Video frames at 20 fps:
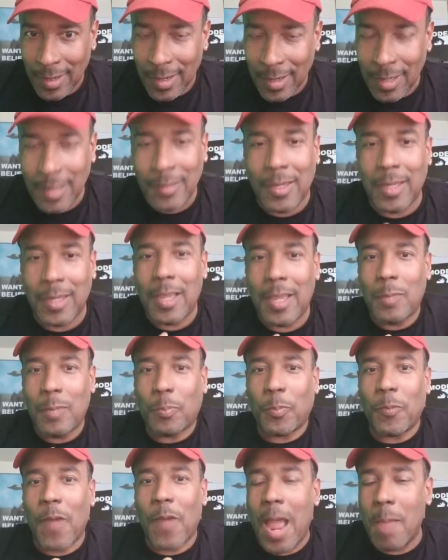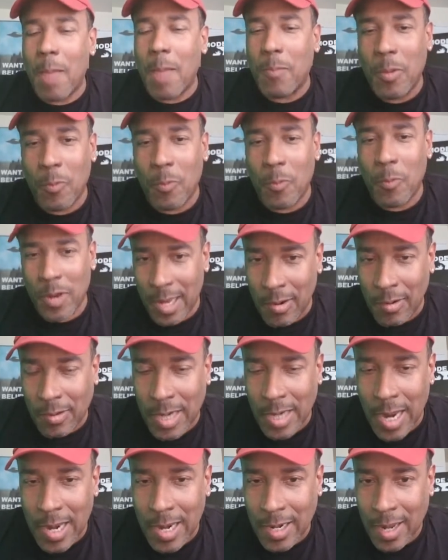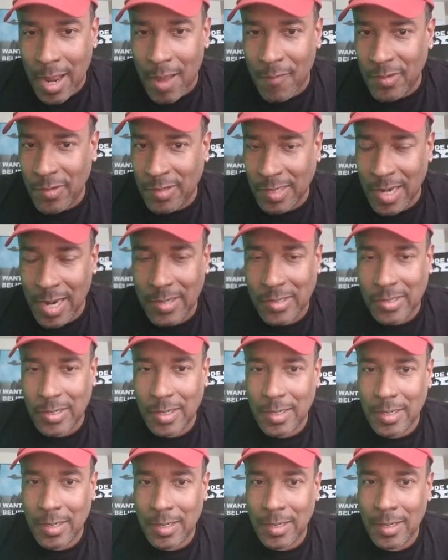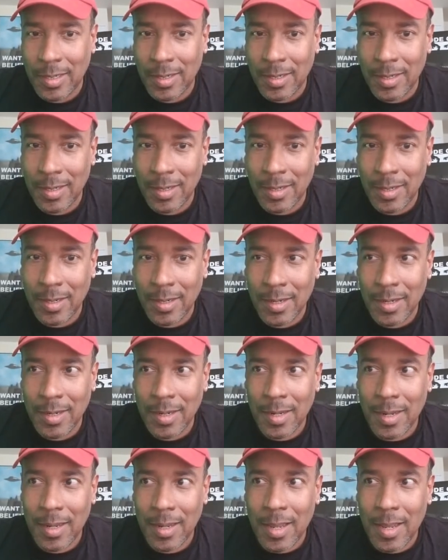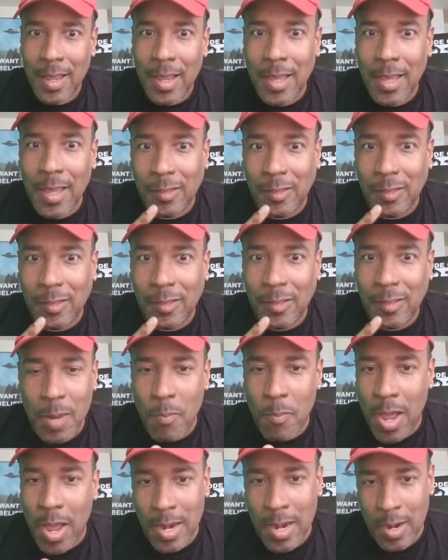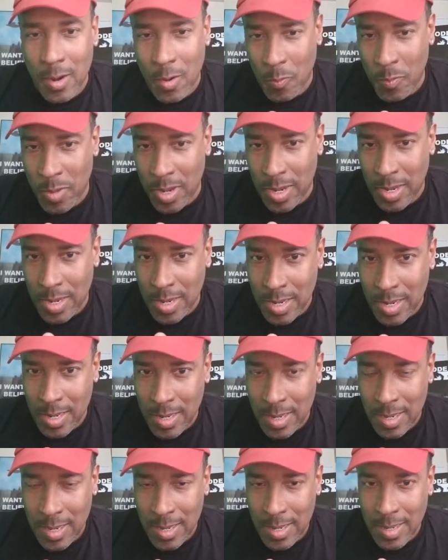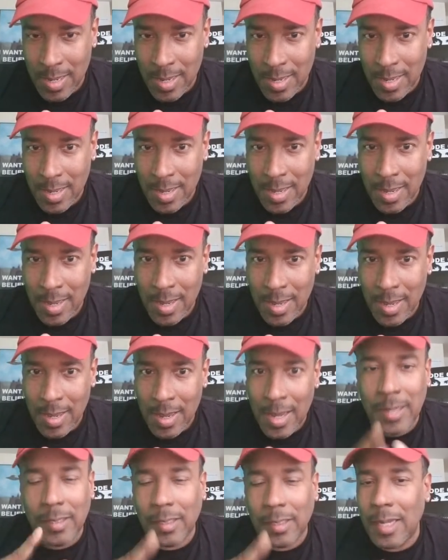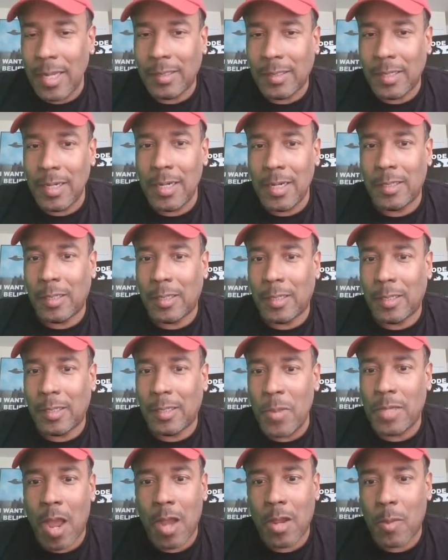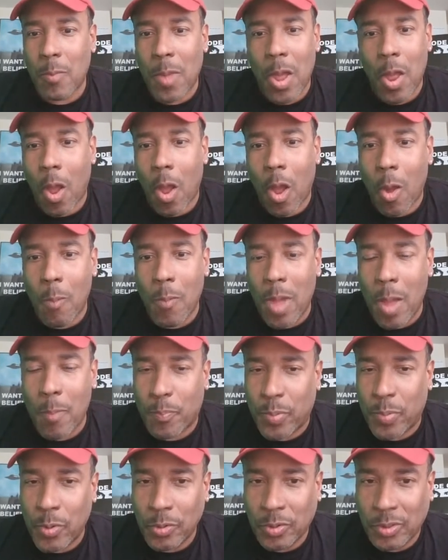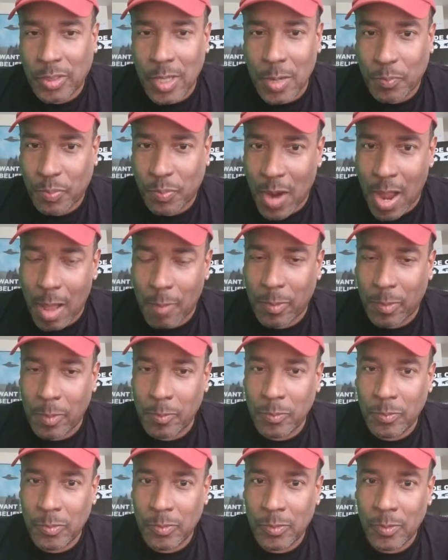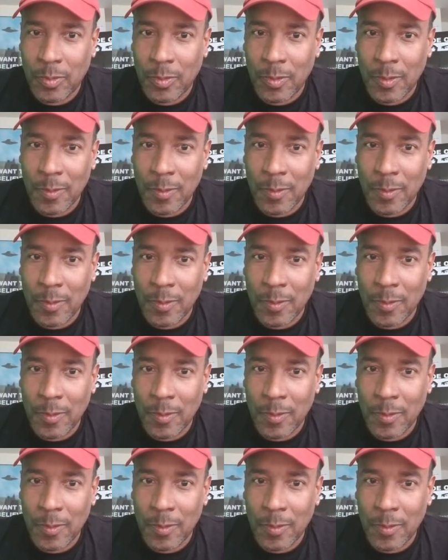He's providing me with entertaining conversation. He's spending money on me. He's listening to me talk about all my bullshit problems.